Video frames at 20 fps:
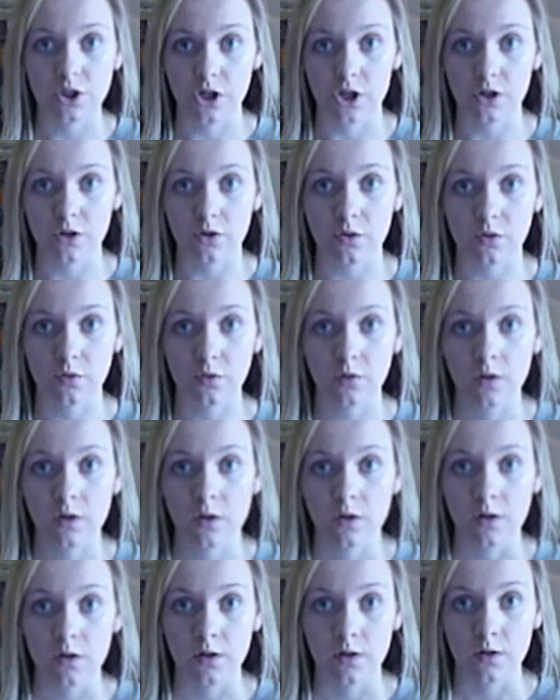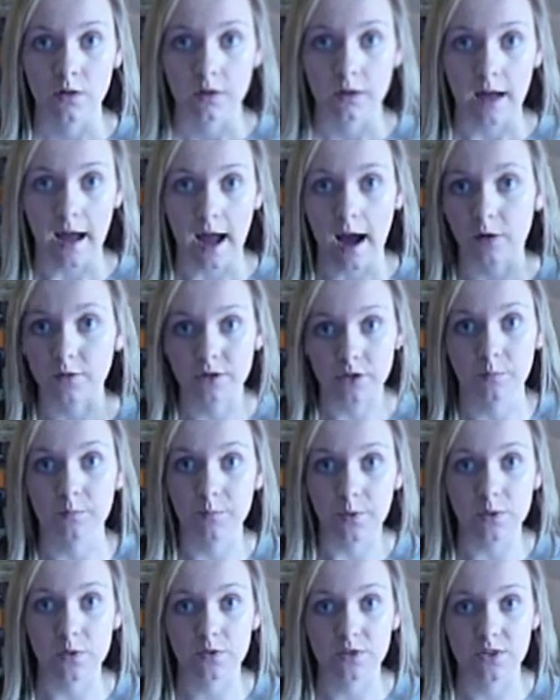to
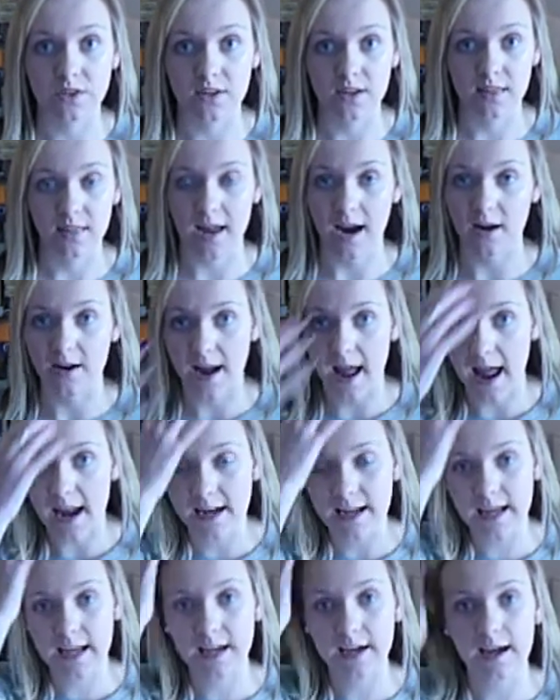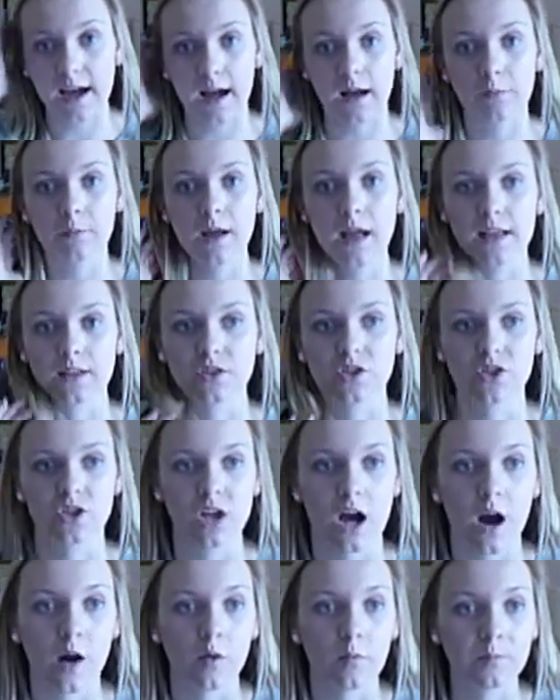boost their net income. And
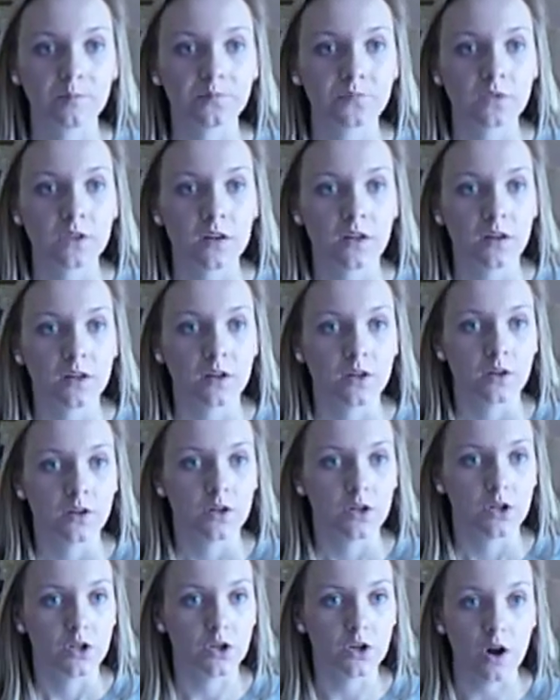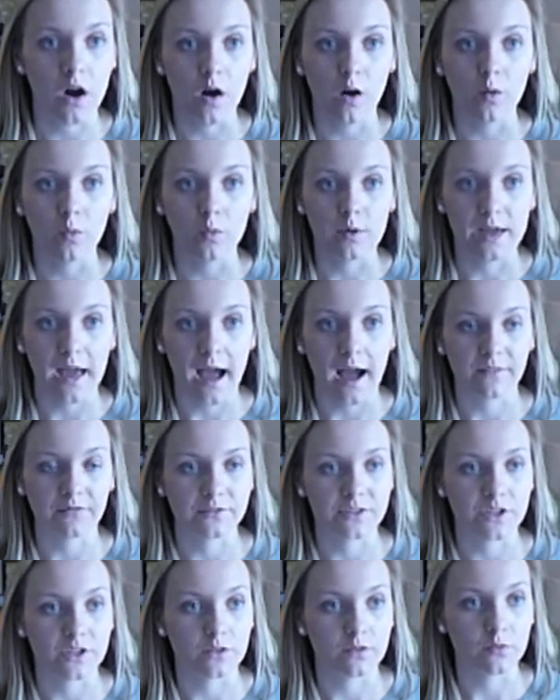so we have
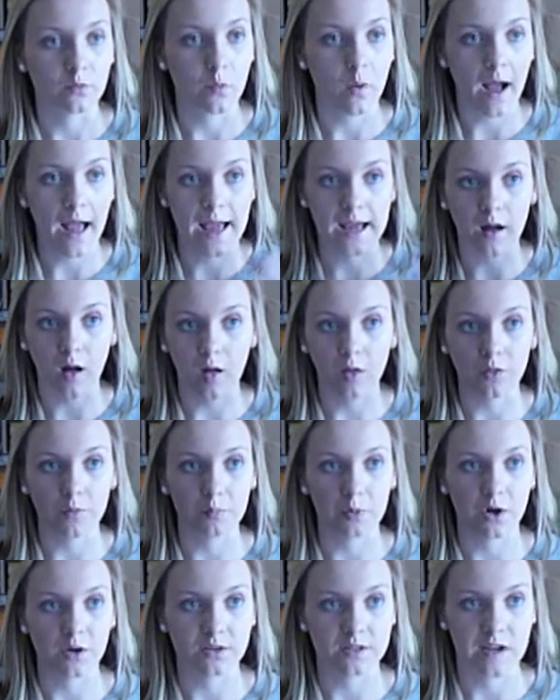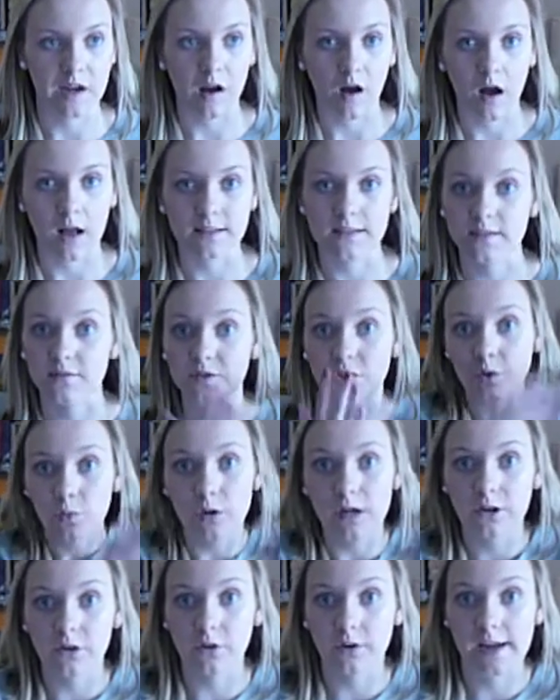to weigh all the pros and cons of, do
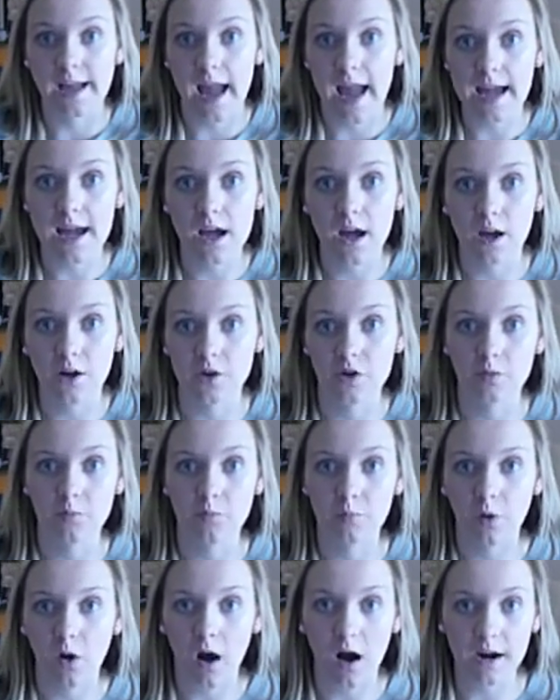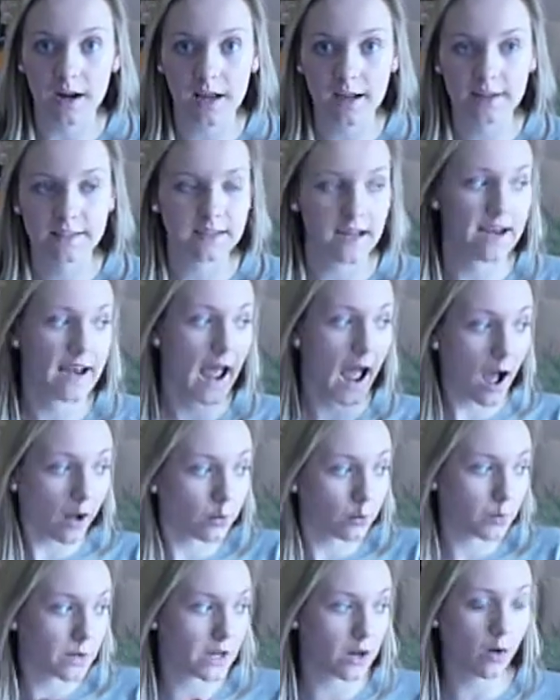we create a new product, and how
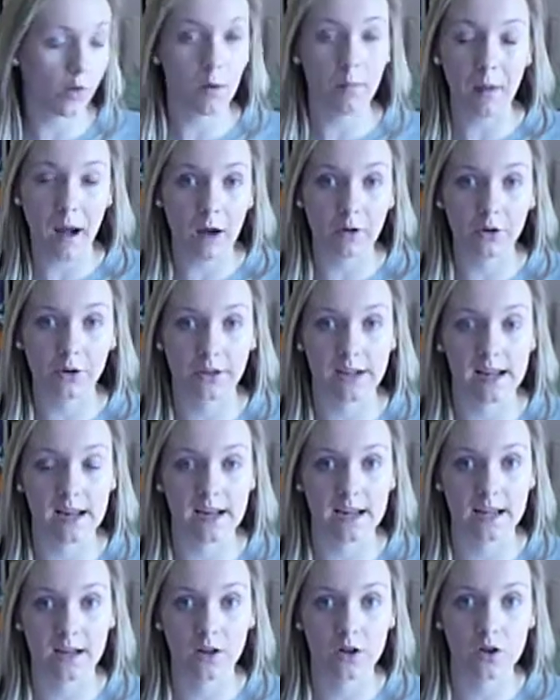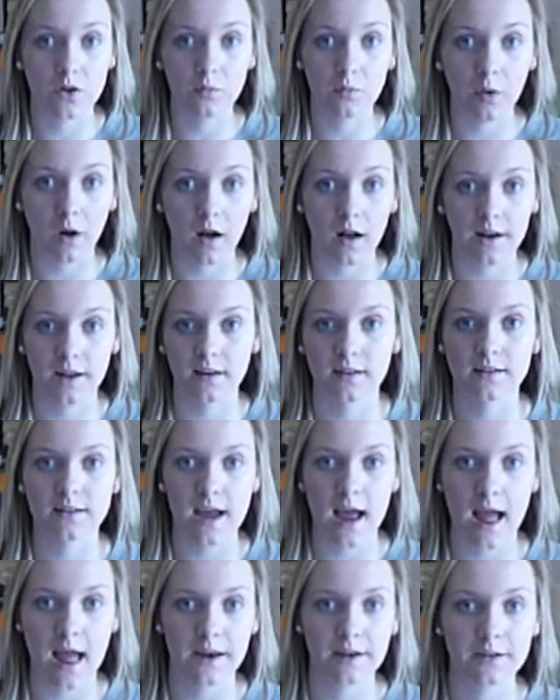do we go about creating a new product,
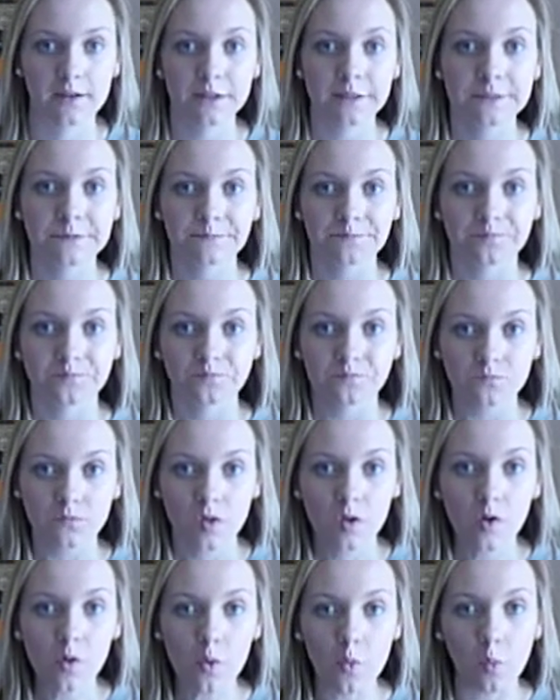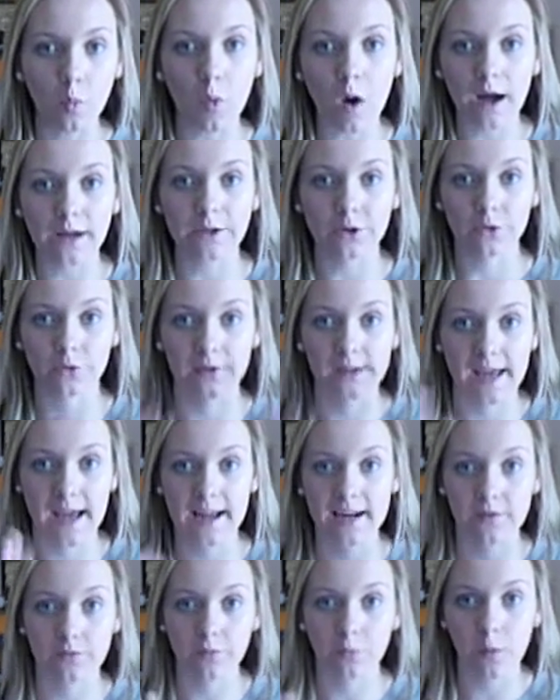and what
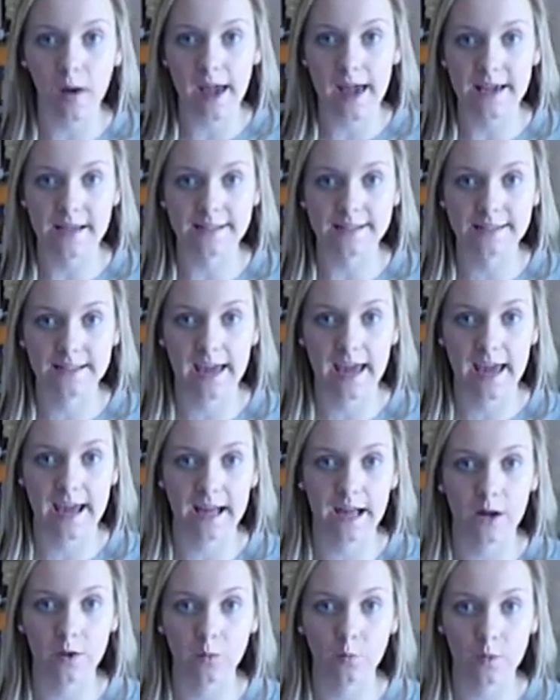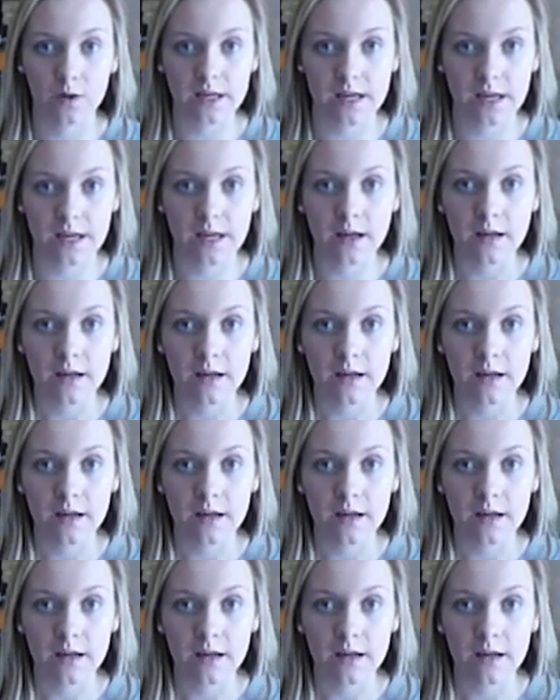creative ways can we